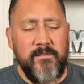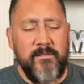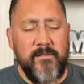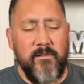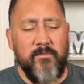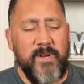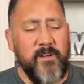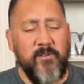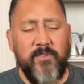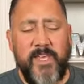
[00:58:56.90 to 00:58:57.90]
Lord, we
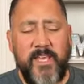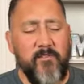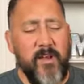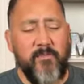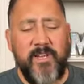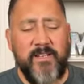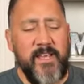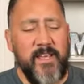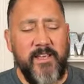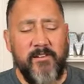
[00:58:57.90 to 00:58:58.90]
know that you're able to
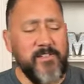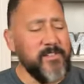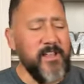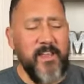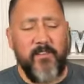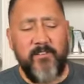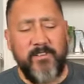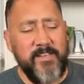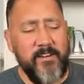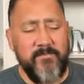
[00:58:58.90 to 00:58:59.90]
take care, just like you
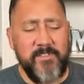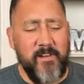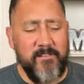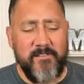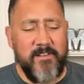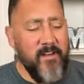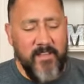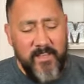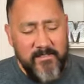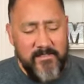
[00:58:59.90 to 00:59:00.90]
took care of Saul's
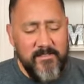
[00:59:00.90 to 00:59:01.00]
donkeys.